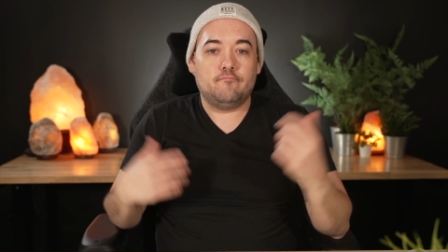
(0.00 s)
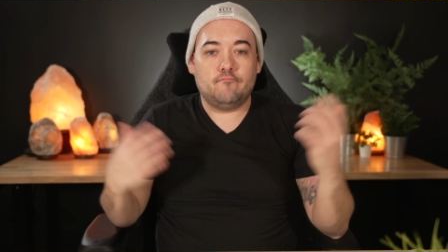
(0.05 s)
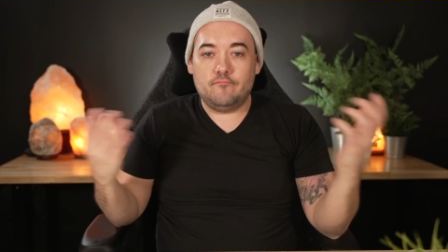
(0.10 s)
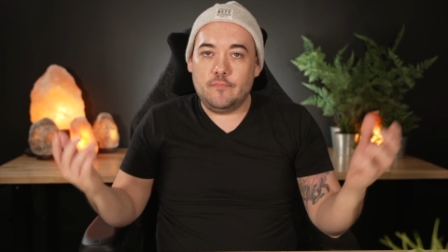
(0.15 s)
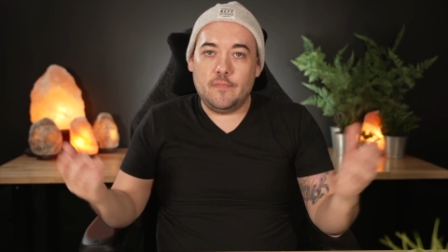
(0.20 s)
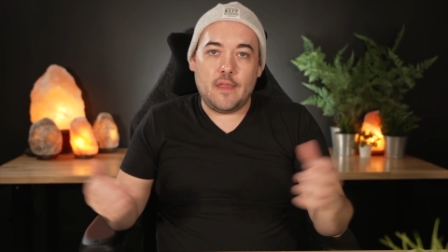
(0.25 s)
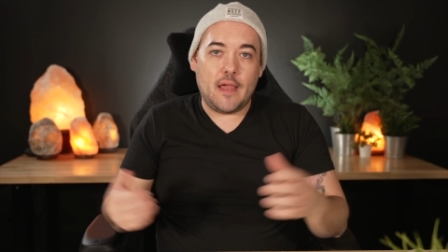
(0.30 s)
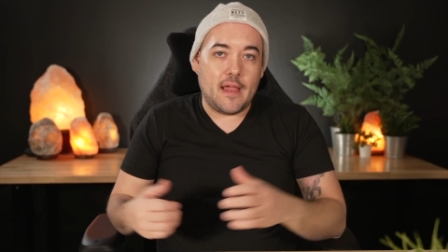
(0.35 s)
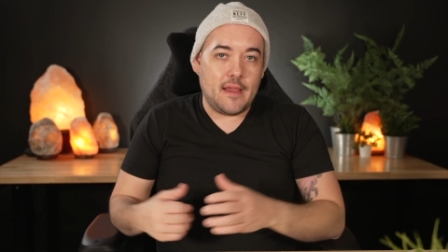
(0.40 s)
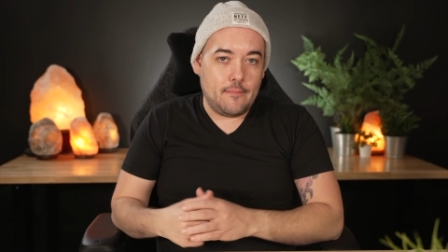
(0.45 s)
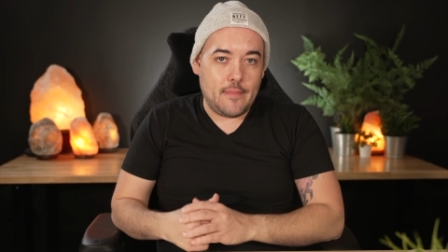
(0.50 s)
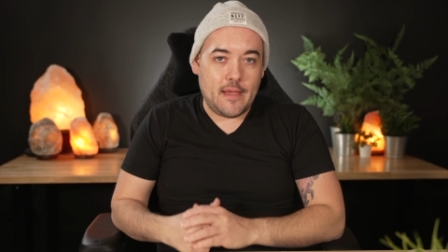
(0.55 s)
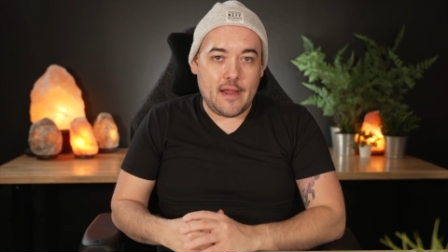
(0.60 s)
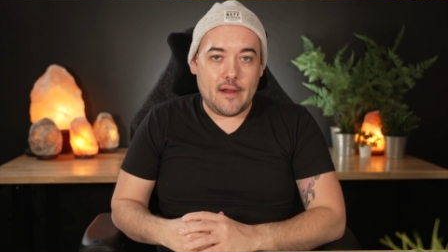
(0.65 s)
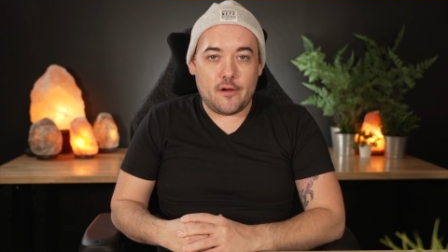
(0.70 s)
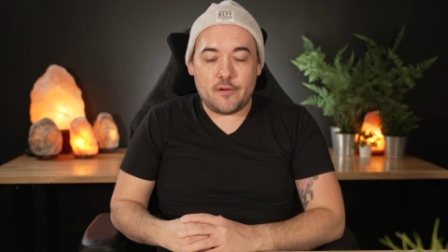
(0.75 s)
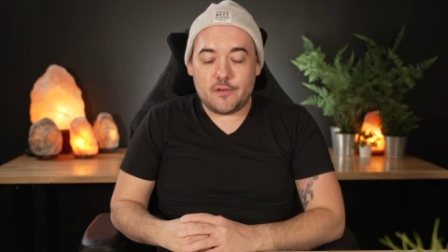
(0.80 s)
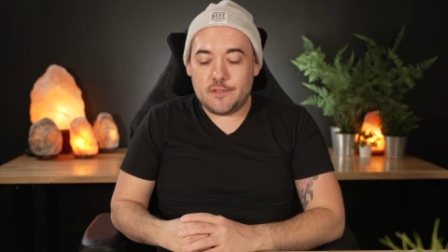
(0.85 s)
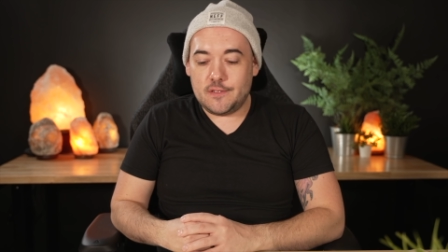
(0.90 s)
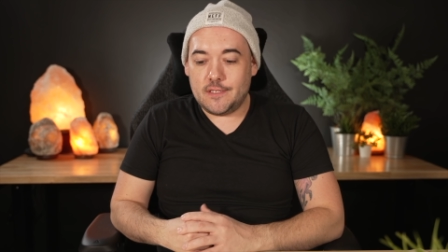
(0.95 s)

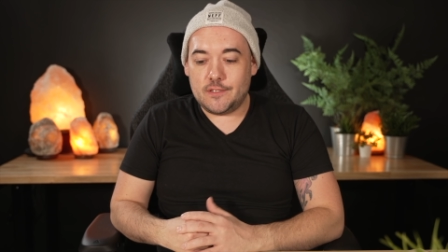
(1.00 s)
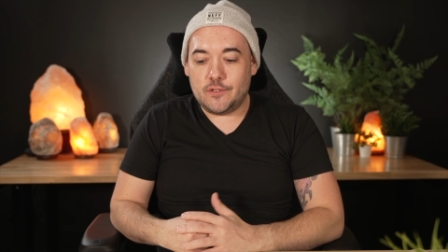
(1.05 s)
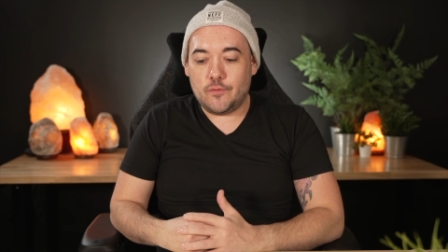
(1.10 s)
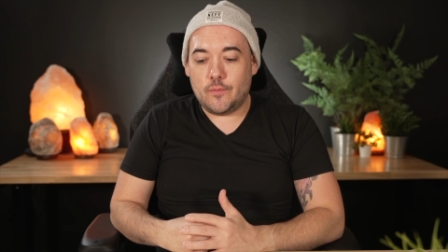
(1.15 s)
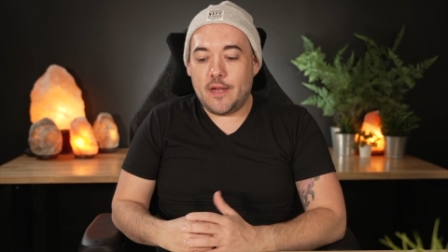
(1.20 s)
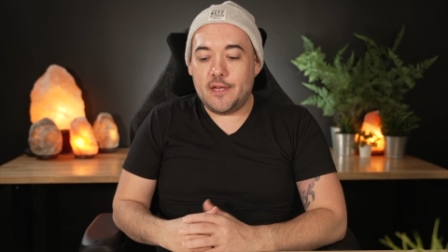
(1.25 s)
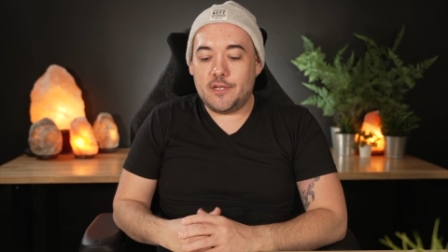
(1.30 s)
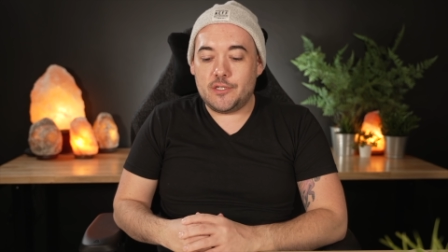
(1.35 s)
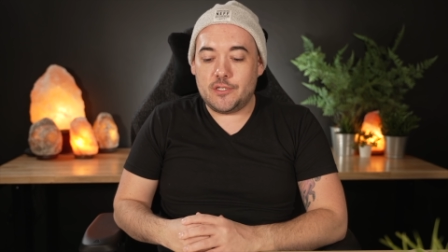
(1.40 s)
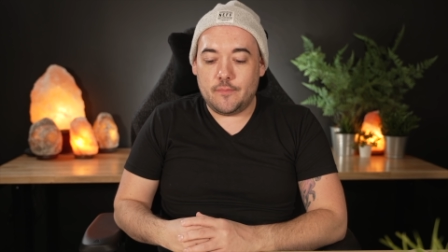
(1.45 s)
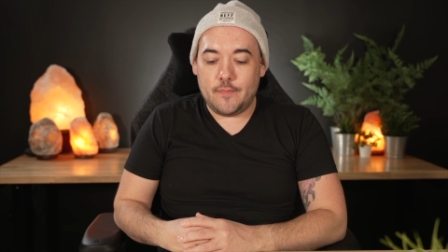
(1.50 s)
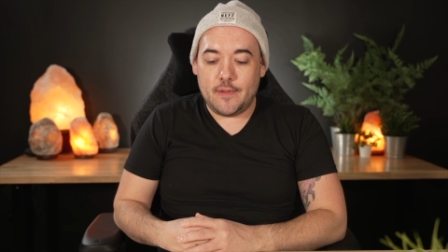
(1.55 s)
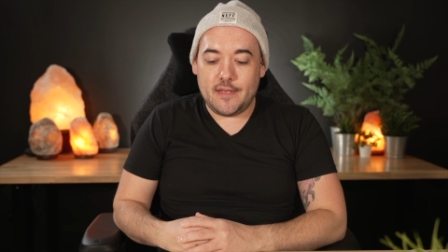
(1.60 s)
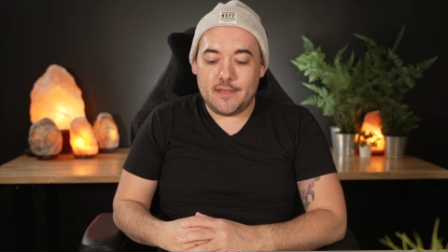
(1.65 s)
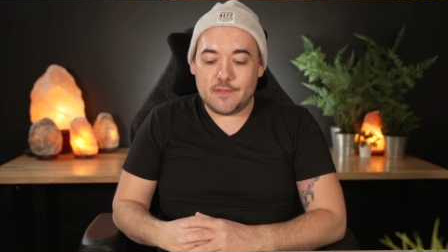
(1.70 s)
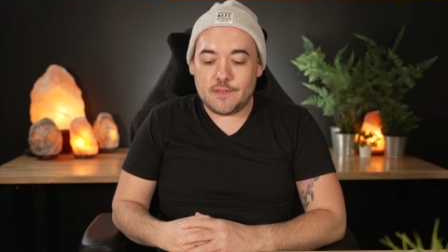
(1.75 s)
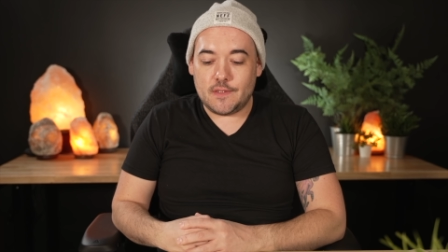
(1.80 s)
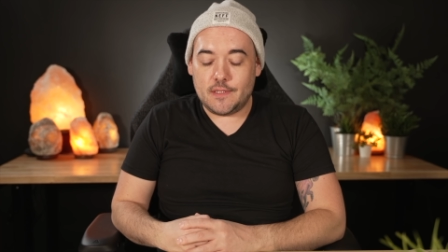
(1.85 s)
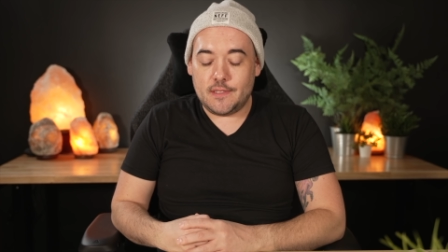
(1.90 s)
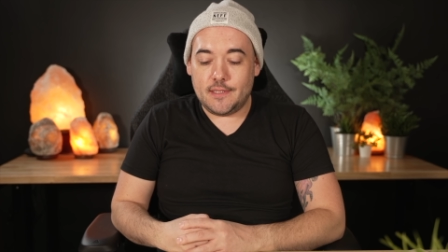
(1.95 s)
nightmare situation,
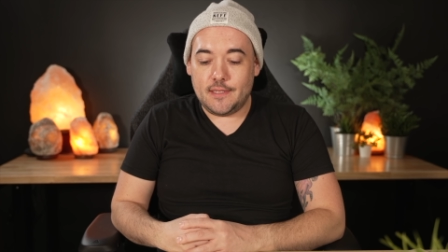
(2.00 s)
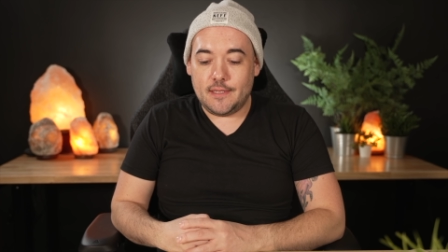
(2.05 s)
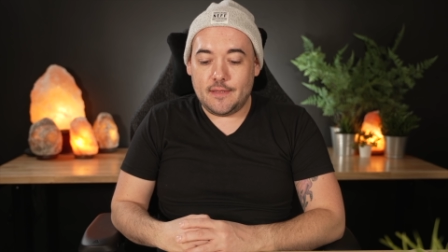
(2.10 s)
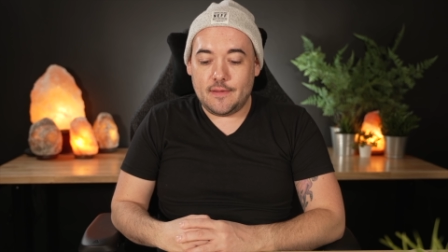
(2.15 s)
basically,